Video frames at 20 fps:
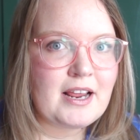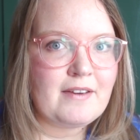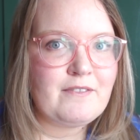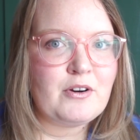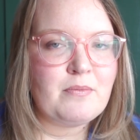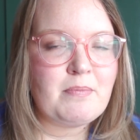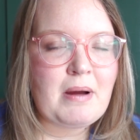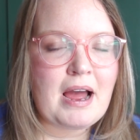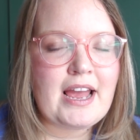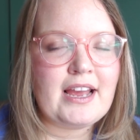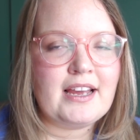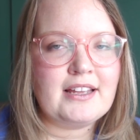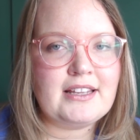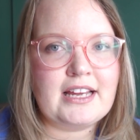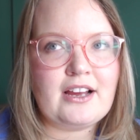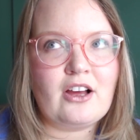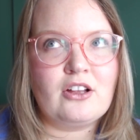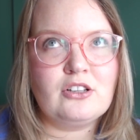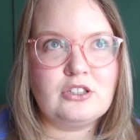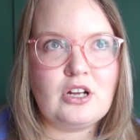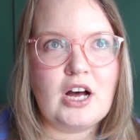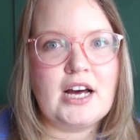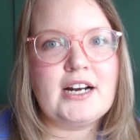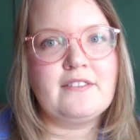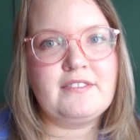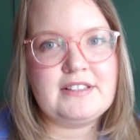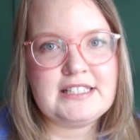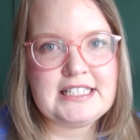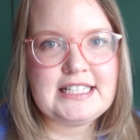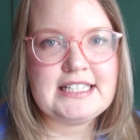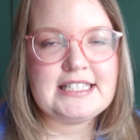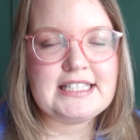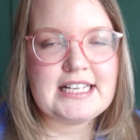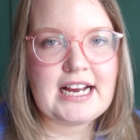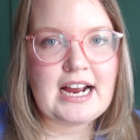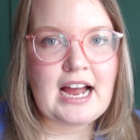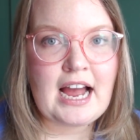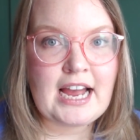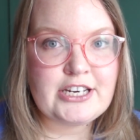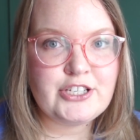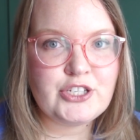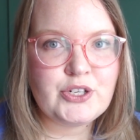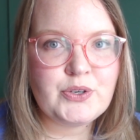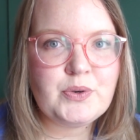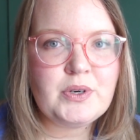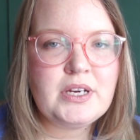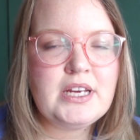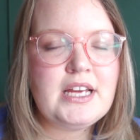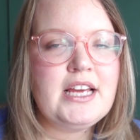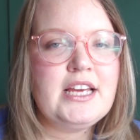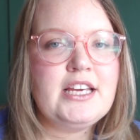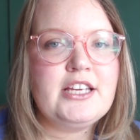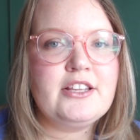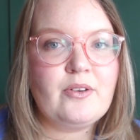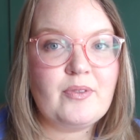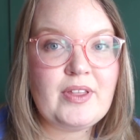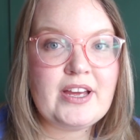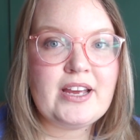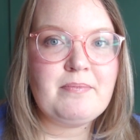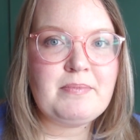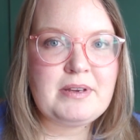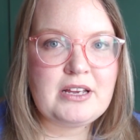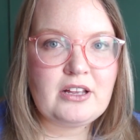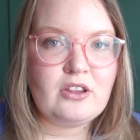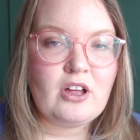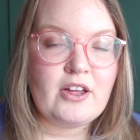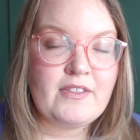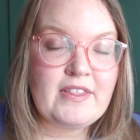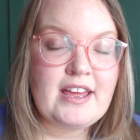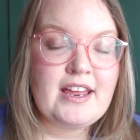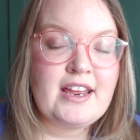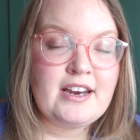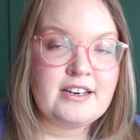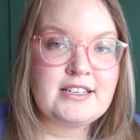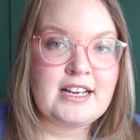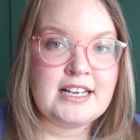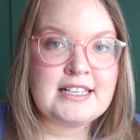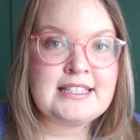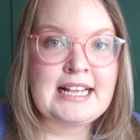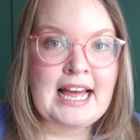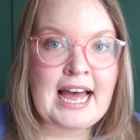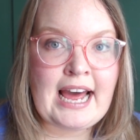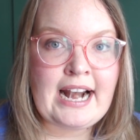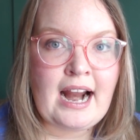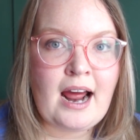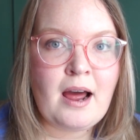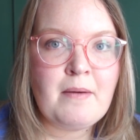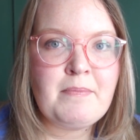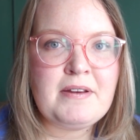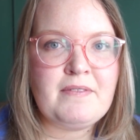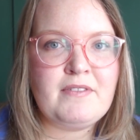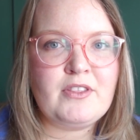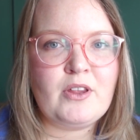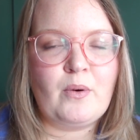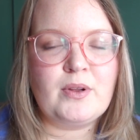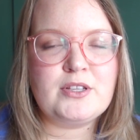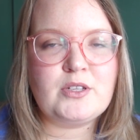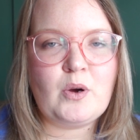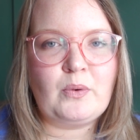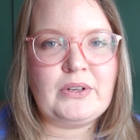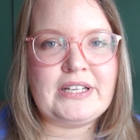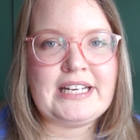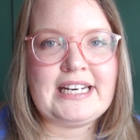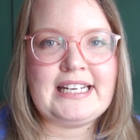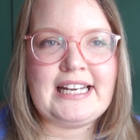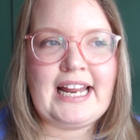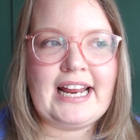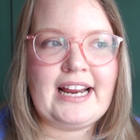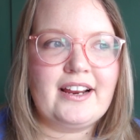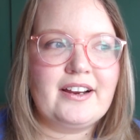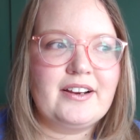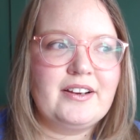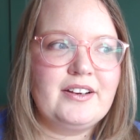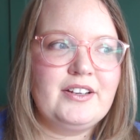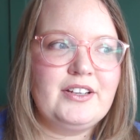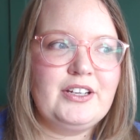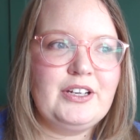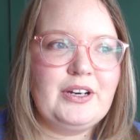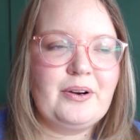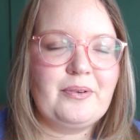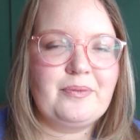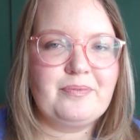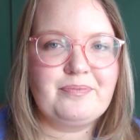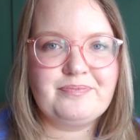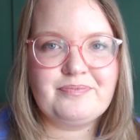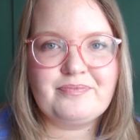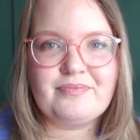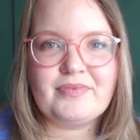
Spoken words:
If you're buying like a lot of seeds like I do, you know, they can be a lot, it does add up, even though it's only like, you know,